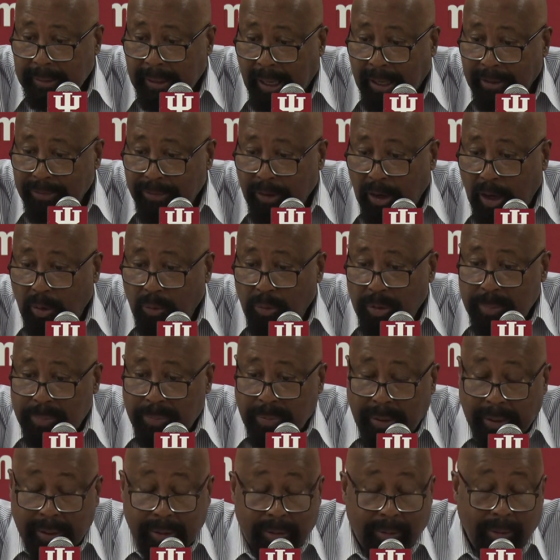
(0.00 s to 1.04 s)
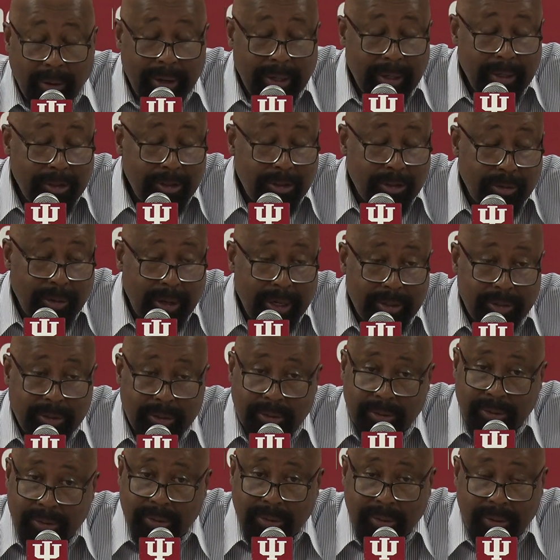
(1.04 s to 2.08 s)
I thought we played great in
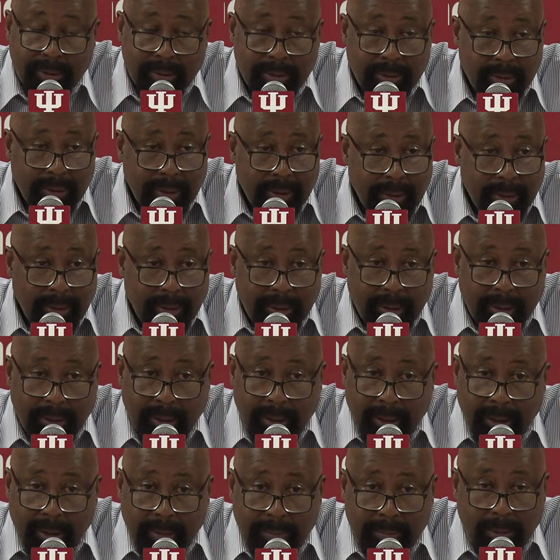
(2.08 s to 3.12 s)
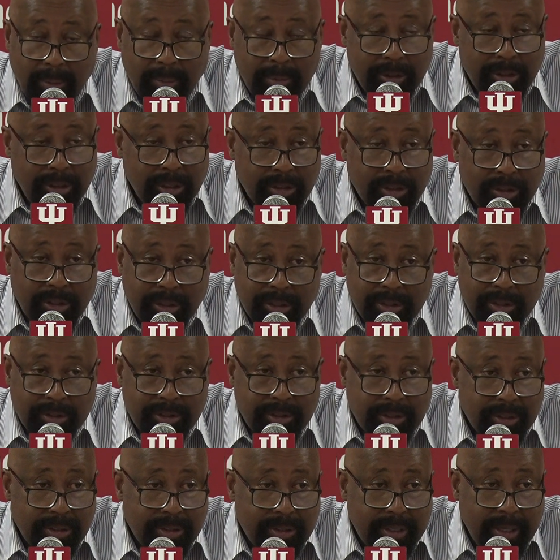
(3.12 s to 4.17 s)
stretches but we just couldn't
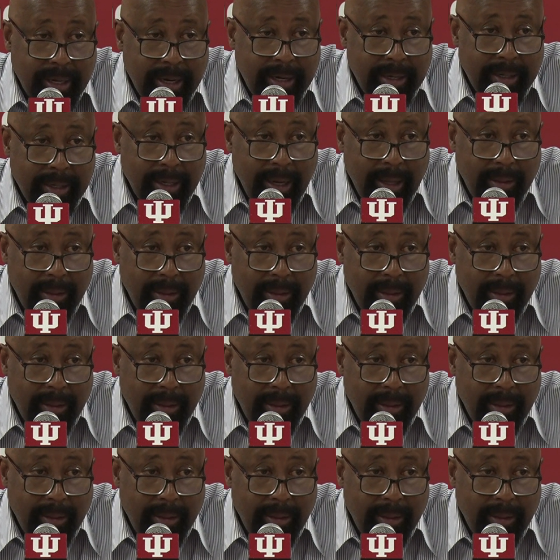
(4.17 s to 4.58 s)
sustain it.